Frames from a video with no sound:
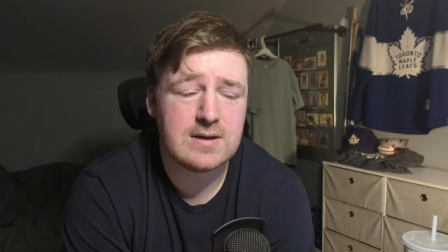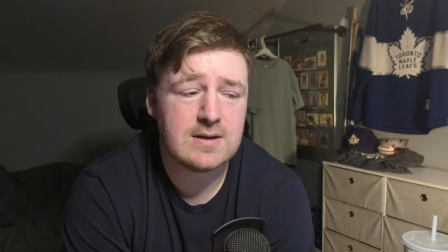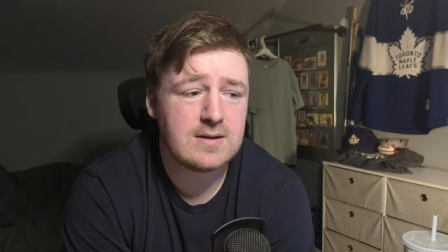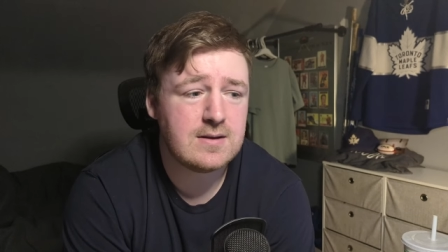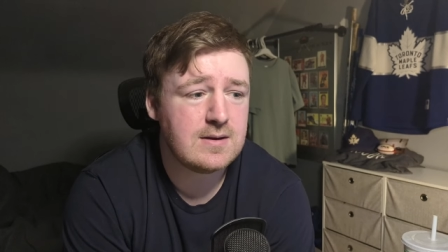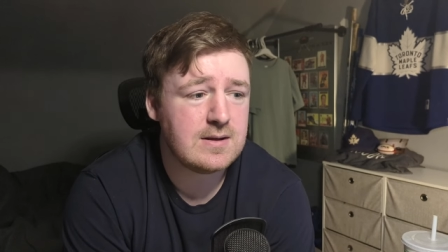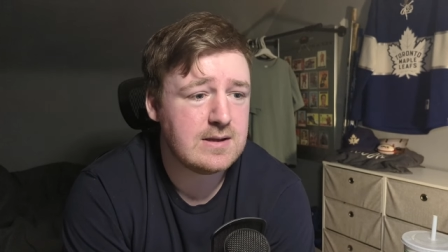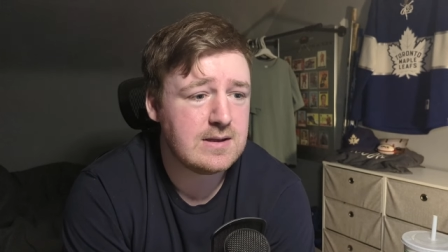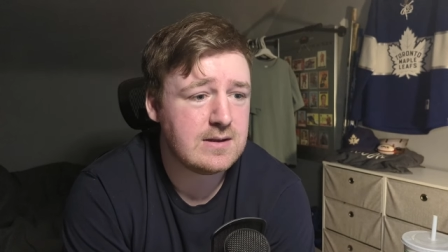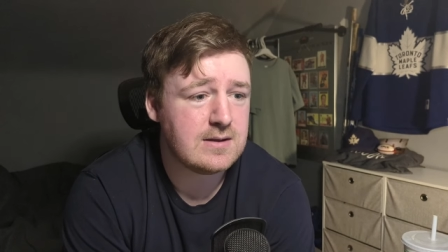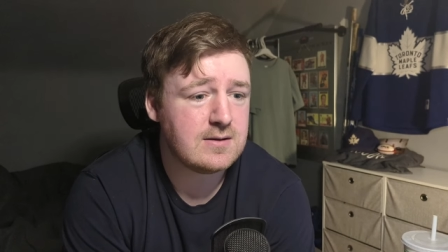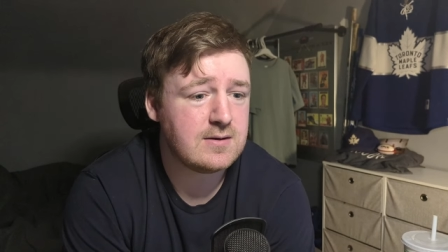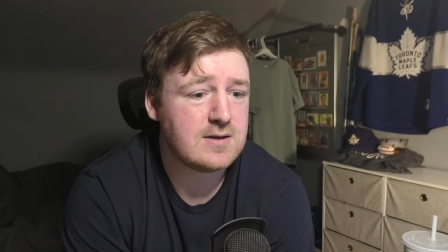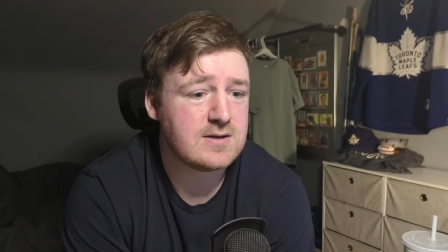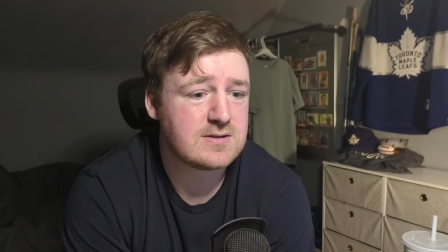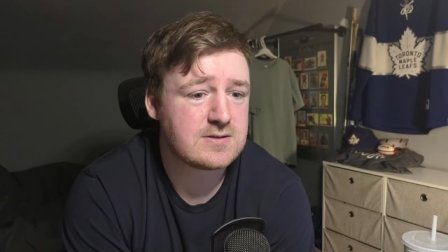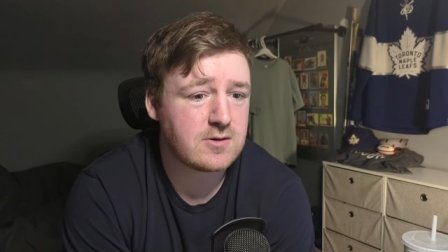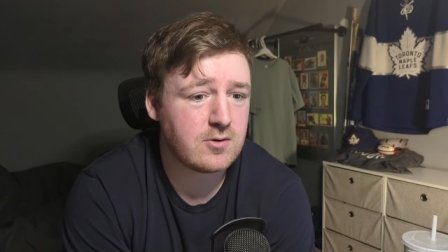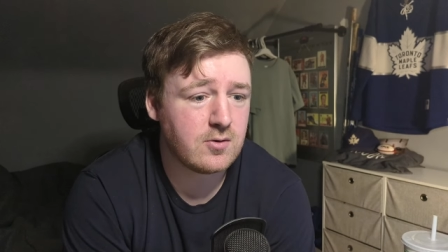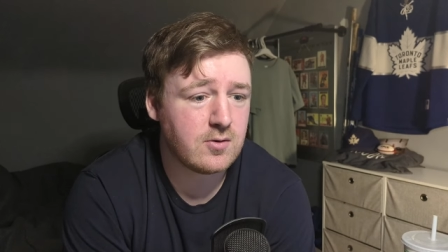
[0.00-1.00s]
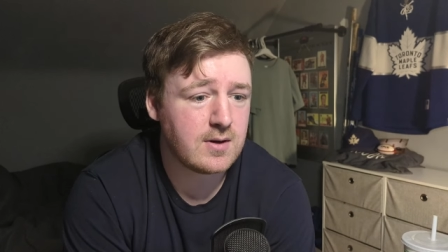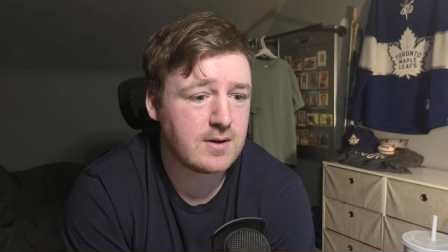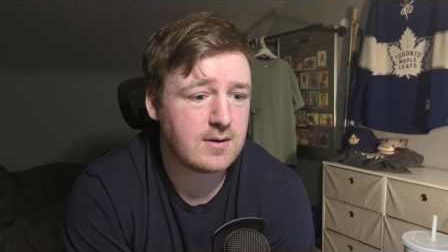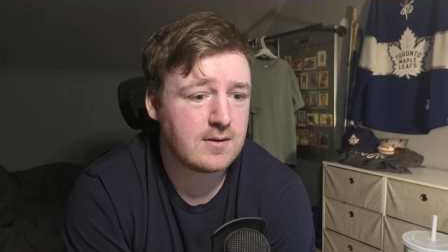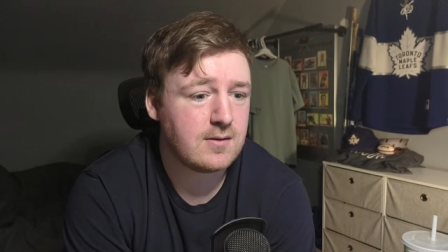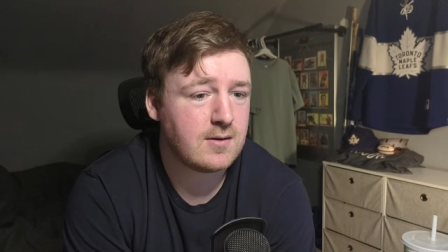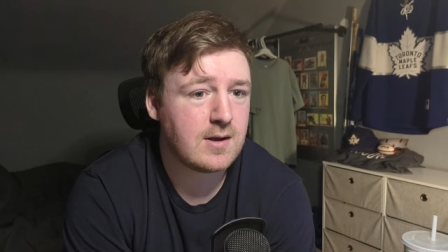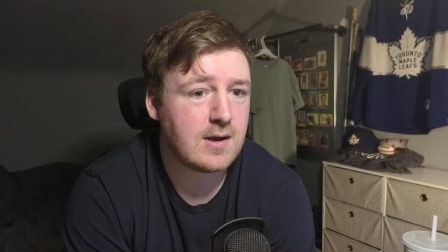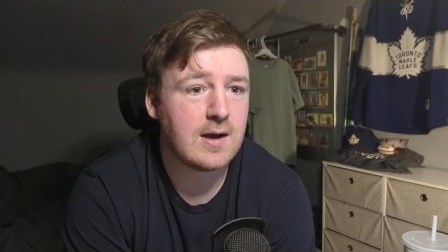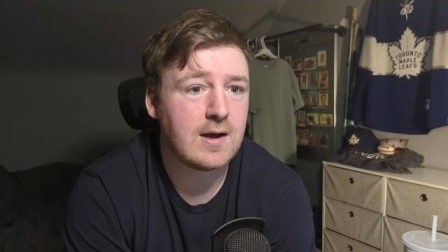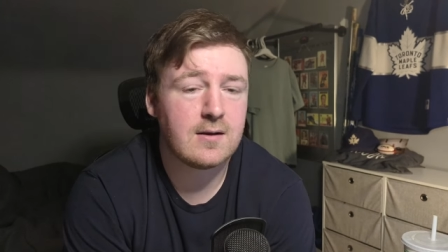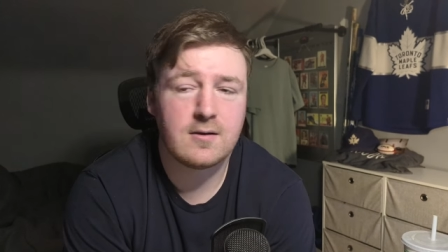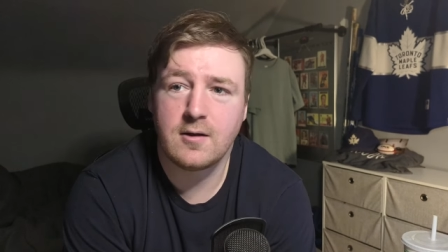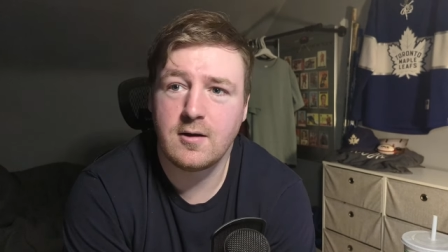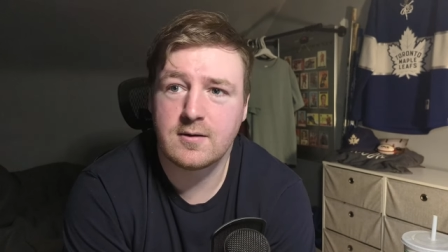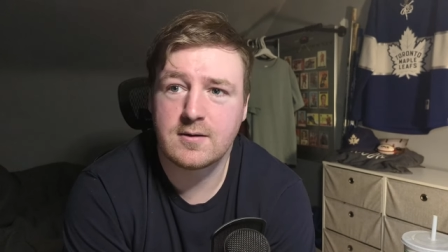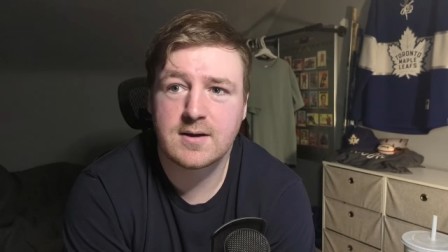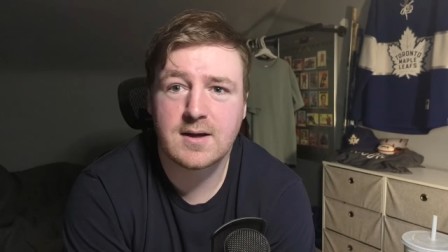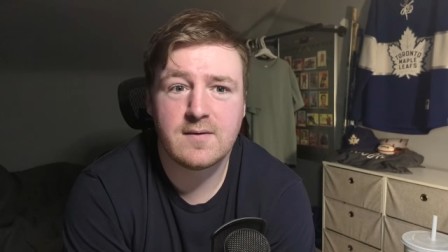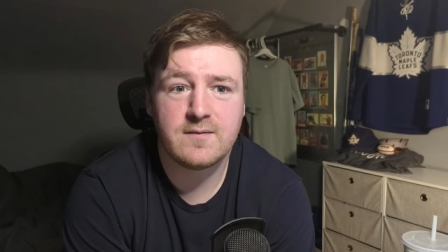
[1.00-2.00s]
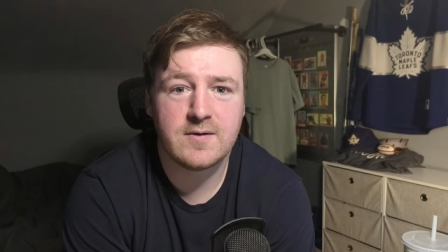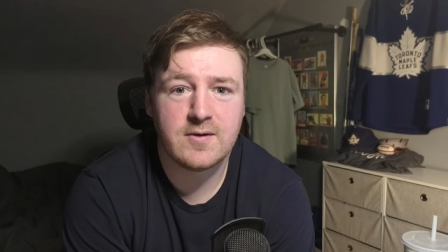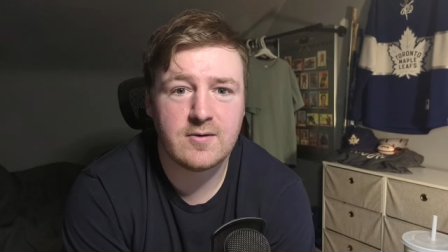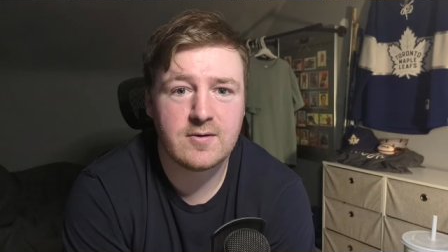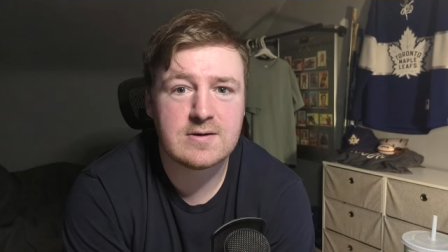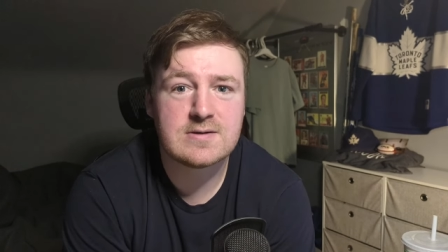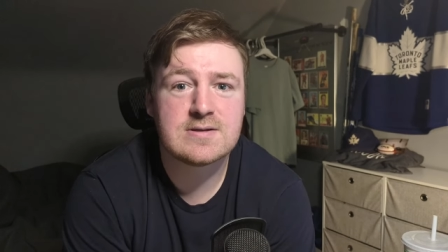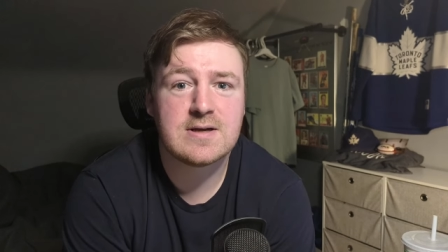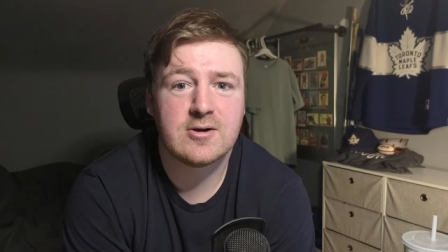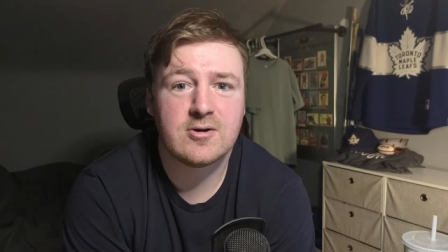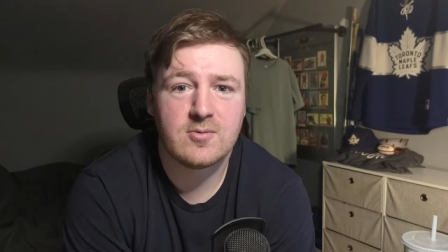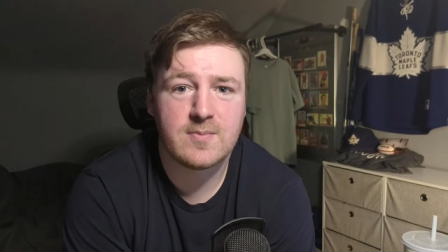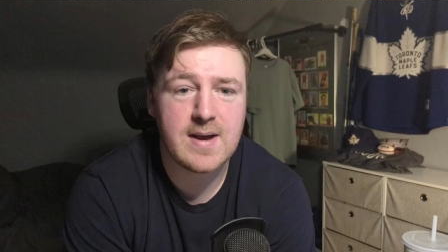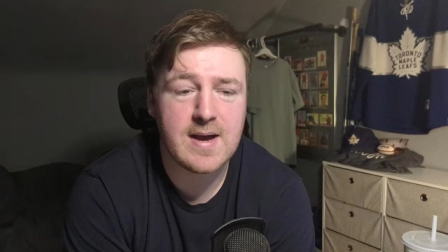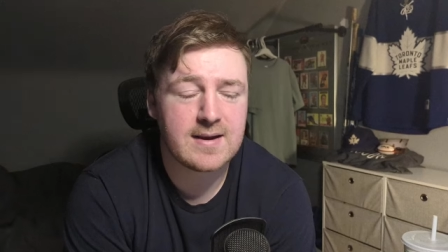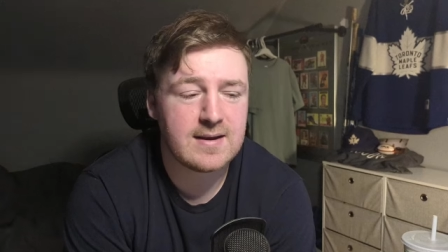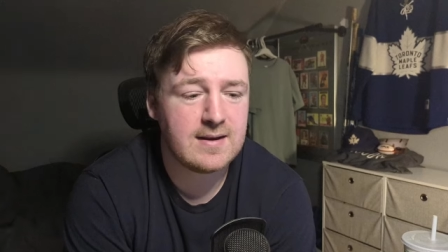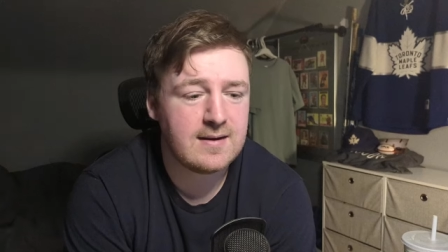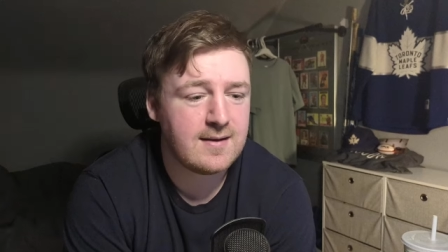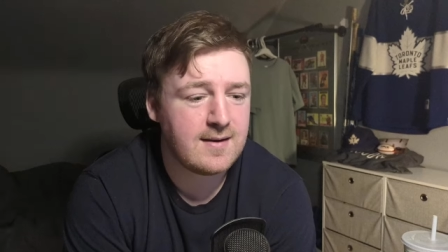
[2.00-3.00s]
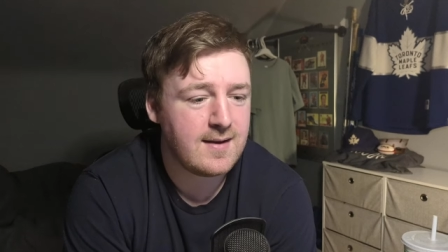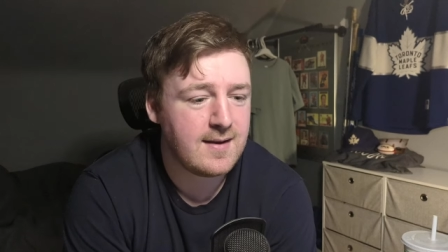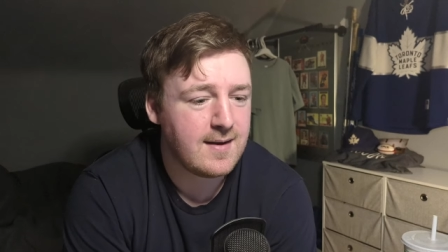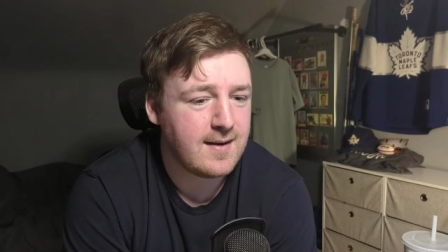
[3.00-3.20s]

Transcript: in the Discord, a uh, longtime viewer, Shadow Backy.